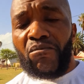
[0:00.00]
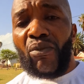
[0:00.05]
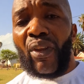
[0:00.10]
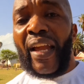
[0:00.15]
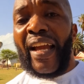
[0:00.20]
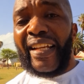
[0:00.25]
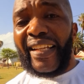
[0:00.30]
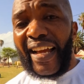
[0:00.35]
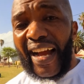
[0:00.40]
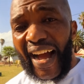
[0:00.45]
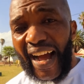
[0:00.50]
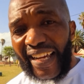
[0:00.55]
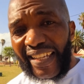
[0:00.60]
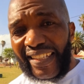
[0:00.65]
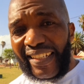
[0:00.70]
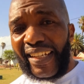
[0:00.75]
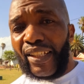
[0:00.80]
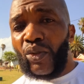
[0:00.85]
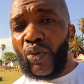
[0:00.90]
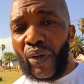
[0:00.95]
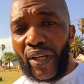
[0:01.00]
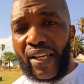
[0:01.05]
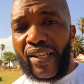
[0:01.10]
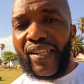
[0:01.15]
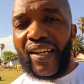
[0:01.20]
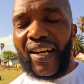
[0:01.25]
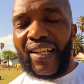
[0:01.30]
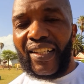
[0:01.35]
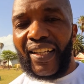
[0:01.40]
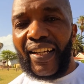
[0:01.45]
and agree to each
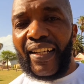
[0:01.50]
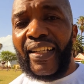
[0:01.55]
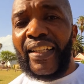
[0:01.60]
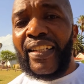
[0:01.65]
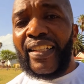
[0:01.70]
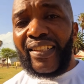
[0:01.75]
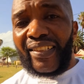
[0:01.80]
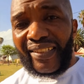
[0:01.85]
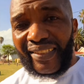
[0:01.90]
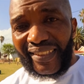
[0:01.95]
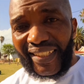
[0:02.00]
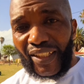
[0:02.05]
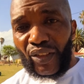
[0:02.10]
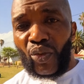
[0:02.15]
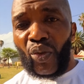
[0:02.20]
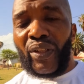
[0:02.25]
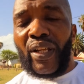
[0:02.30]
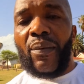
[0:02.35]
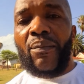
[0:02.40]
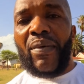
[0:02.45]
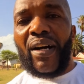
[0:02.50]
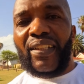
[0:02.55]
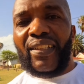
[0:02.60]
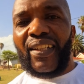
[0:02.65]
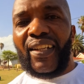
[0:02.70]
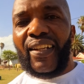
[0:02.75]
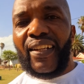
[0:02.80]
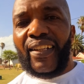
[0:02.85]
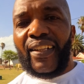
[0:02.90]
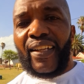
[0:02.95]
other. Settle the
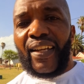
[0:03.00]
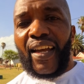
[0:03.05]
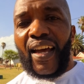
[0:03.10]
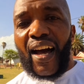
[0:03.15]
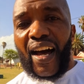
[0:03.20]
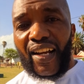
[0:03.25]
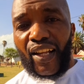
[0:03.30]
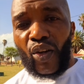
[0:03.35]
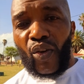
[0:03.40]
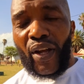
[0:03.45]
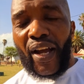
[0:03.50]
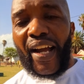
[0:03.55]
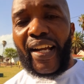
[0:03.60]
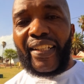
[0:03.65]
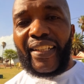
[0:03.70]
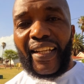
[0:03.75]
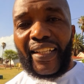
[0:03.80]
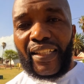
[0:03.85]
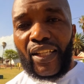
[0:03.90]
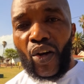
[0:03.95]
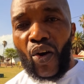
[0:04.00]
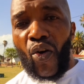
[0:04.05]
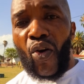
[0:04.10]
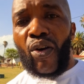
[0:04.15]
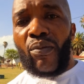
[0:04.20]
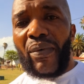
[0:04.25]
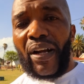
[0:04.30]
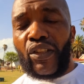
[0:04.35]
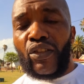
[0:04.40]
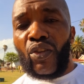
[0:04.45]
matter. Hallelujah. And the
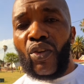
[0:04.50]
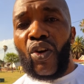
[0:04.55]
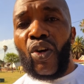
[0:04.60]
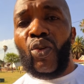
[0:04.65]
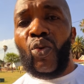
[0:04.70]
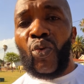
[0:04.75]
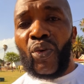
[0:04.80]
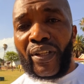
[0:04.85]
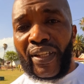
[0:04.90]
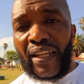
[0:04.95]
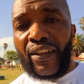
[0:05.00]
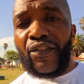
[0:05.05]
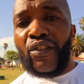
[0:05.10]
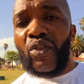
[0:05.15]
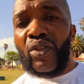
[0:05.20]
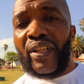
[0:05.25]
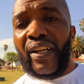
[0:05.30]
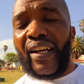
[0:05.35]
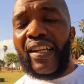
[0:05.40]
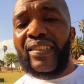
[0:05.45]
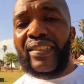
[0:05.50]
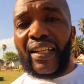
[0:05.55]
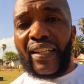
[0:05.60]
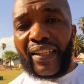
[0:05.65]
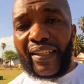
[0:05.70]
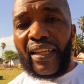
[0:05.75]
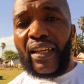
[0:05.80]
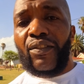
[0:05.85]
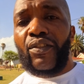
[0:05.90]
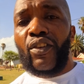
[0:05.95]
Almighty God will give you grace
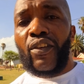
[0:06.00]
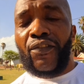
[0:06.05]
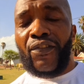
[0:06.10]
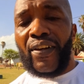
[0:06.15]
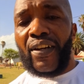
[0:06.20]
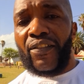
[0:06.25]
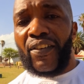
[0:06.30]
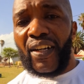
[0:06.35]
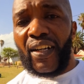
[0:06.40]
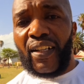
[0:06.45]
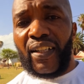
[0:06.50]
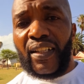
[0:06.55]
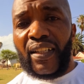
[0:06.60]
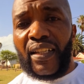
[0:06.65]
and give you favor.